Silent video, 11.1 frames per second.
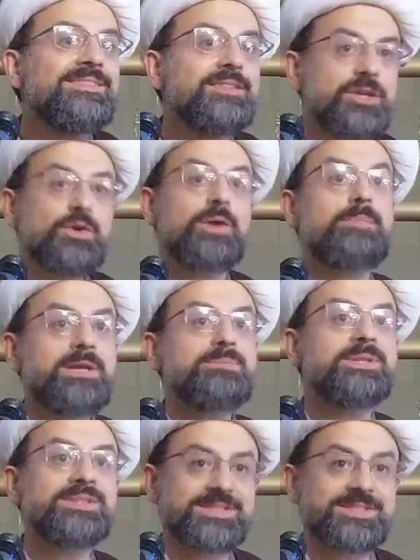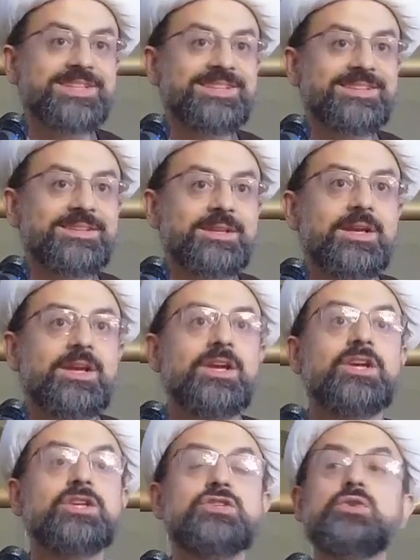The new amendment, isn't it?
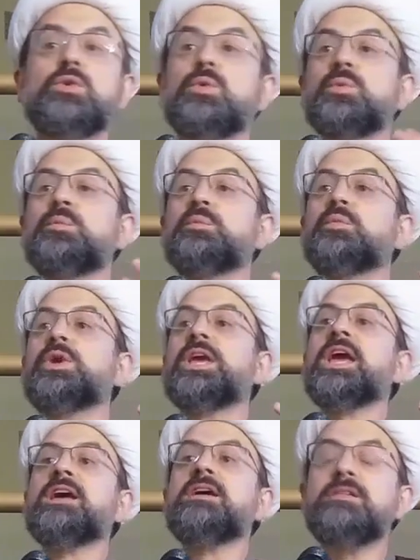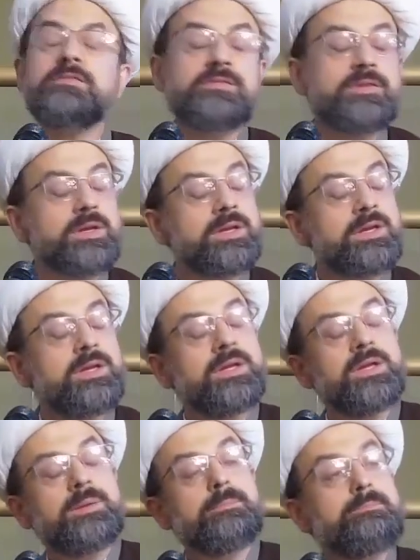So we have
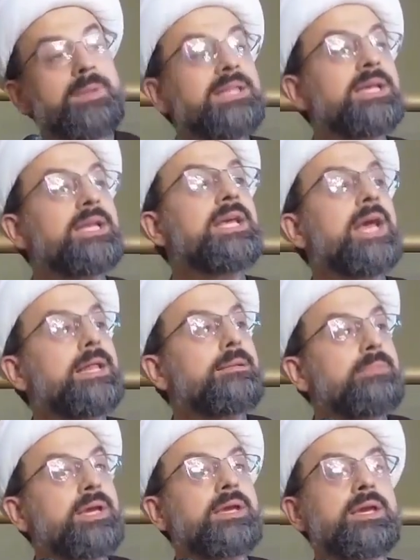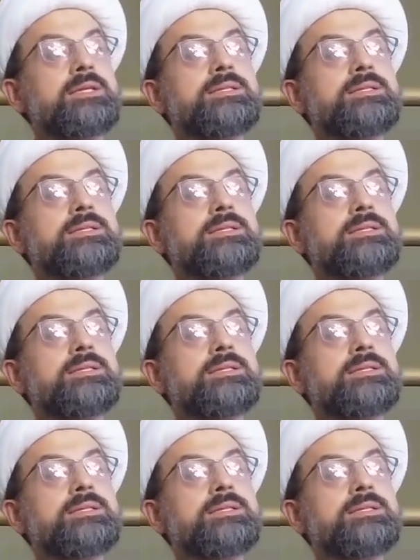Madani and Makki.